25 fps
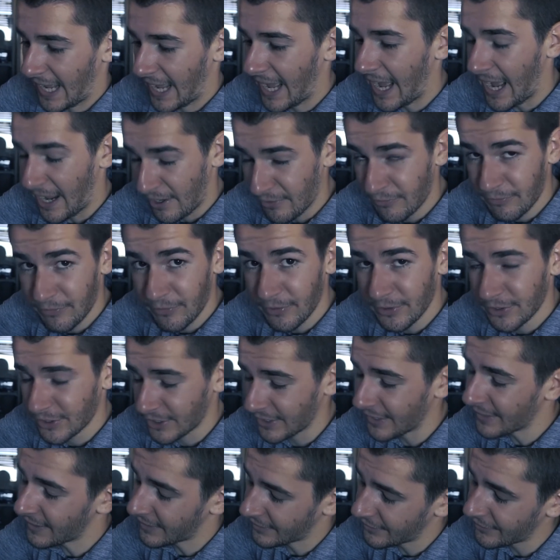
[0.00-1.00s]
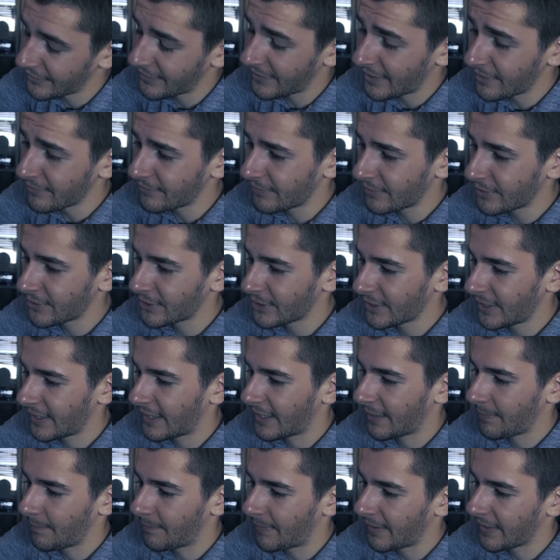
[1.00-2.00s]
unfortunately, not
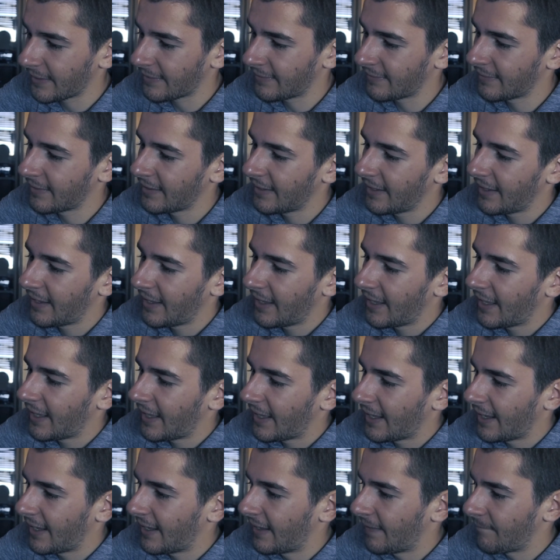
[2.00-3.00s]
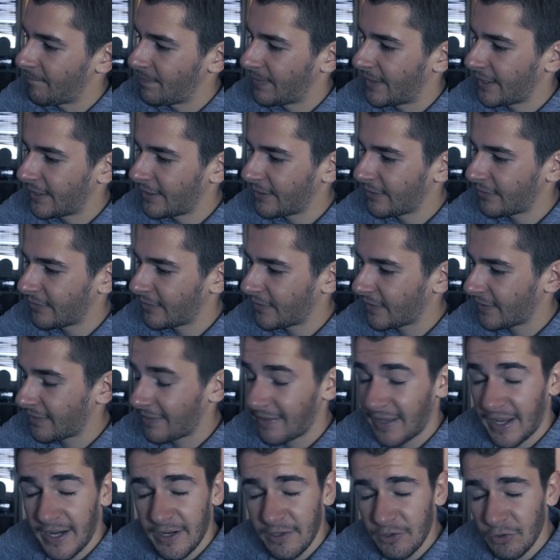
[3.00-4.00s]
unfortunately, but there is
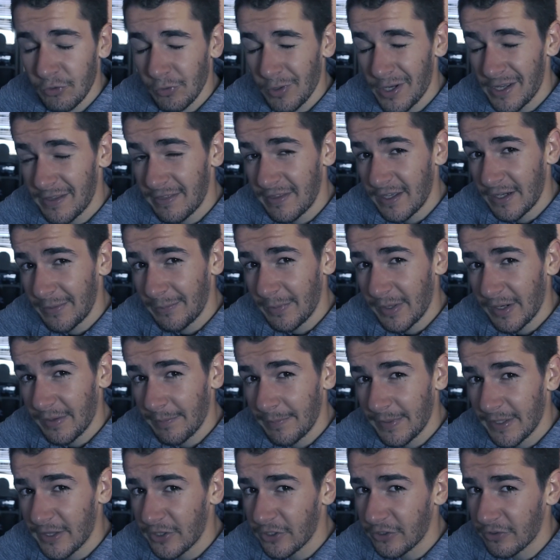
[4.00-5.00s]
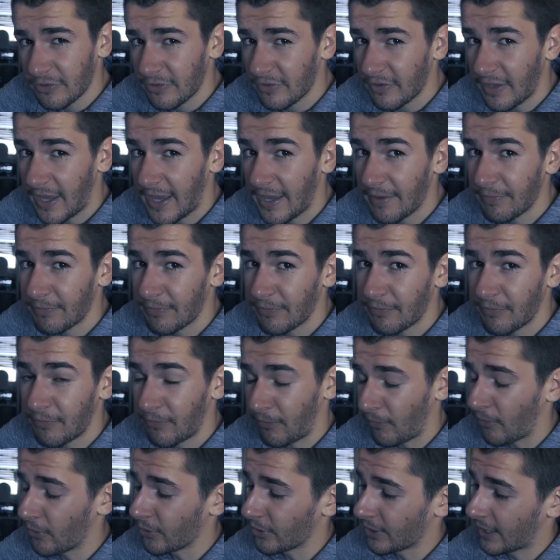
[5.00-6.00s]
10 to 18mm
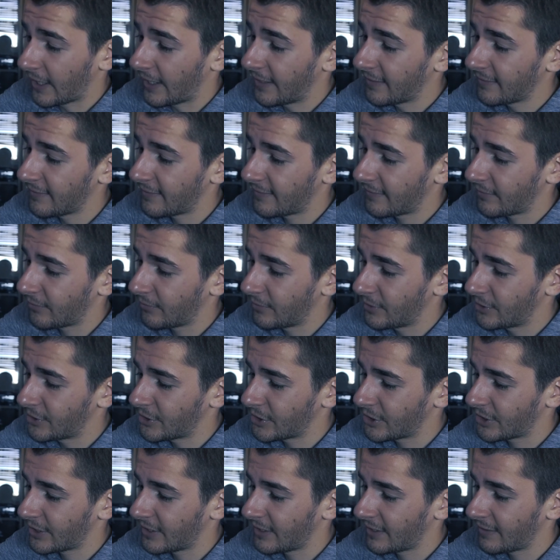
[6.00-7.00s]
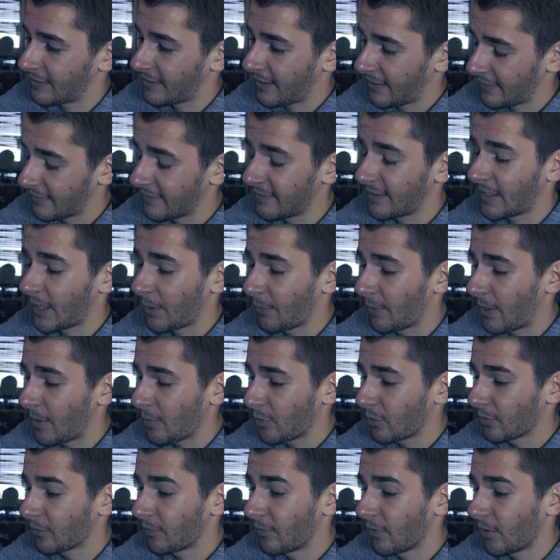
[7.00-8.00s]
f4 lens, which does have
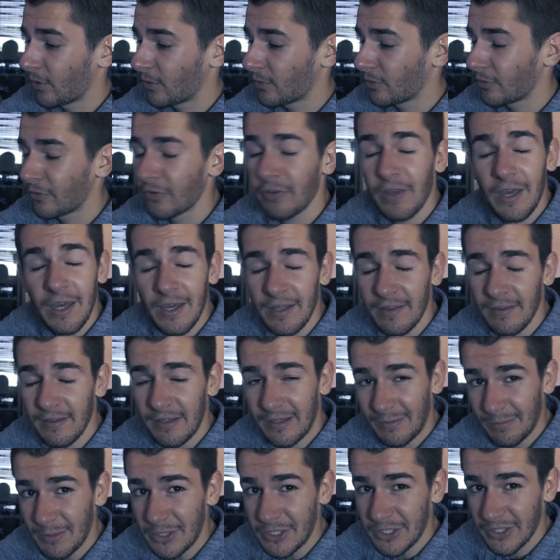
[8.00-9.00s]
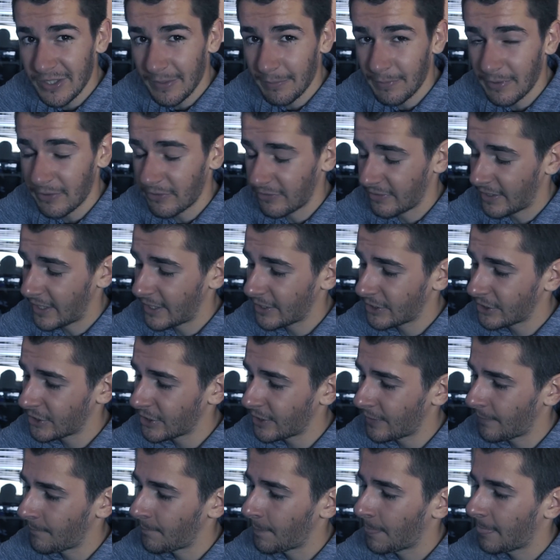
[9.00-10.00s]
autofocus and image
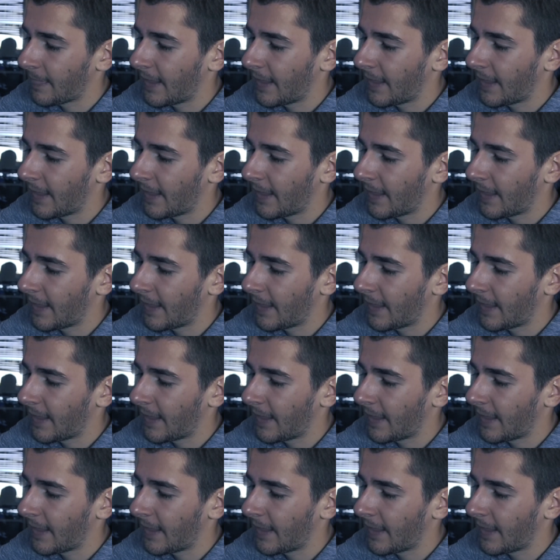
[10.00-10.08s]
stabilization.